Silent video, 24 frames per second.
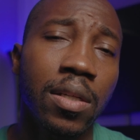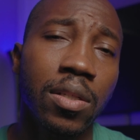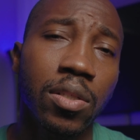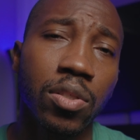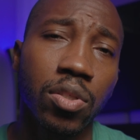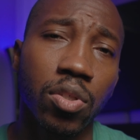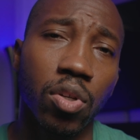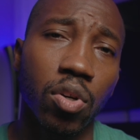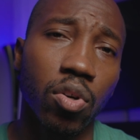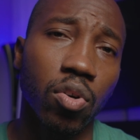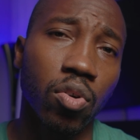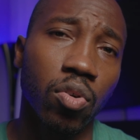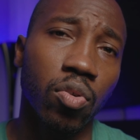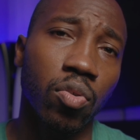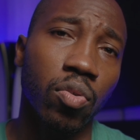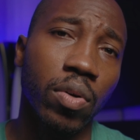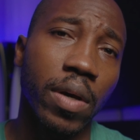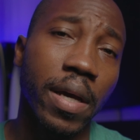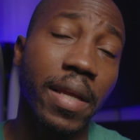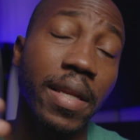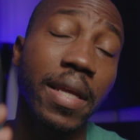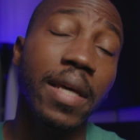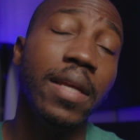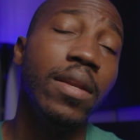So,
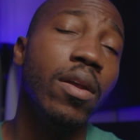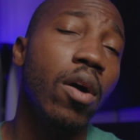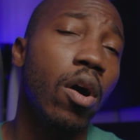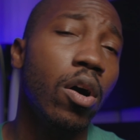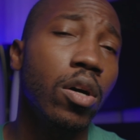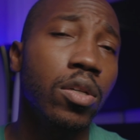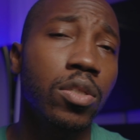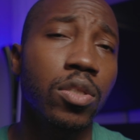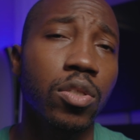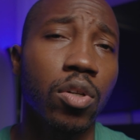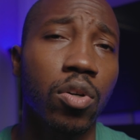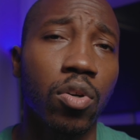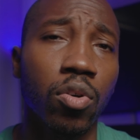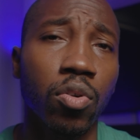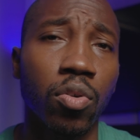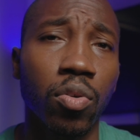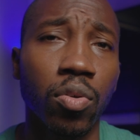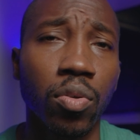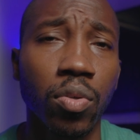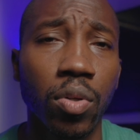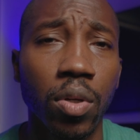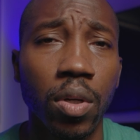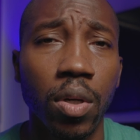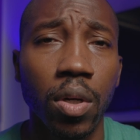and then
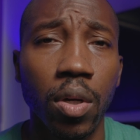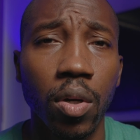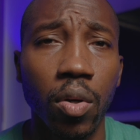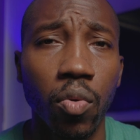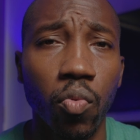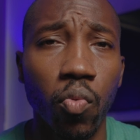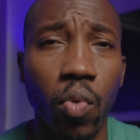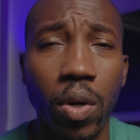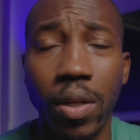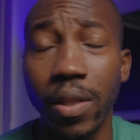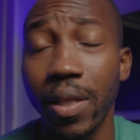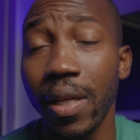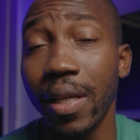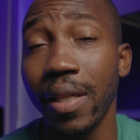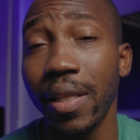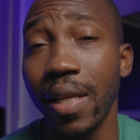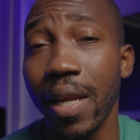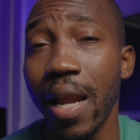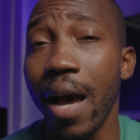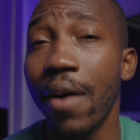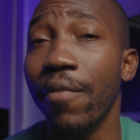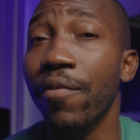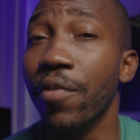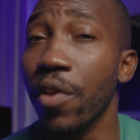also one thing
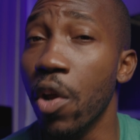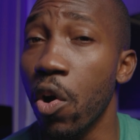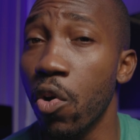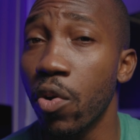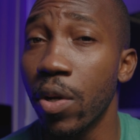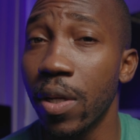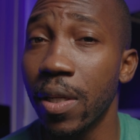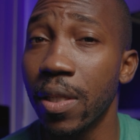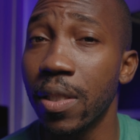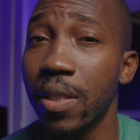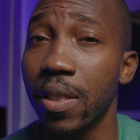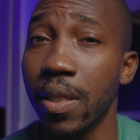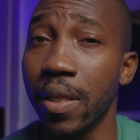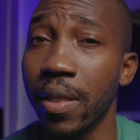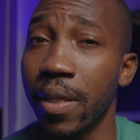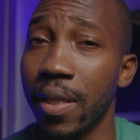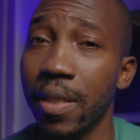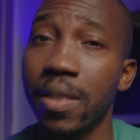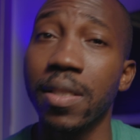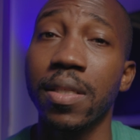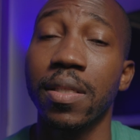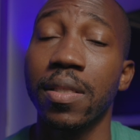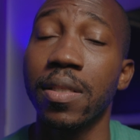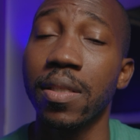that I've noticed, and
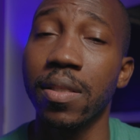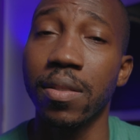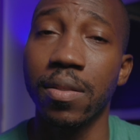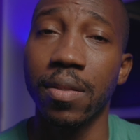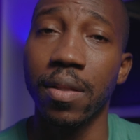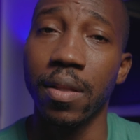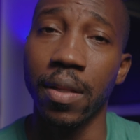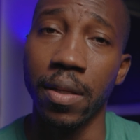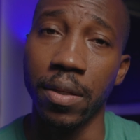this is,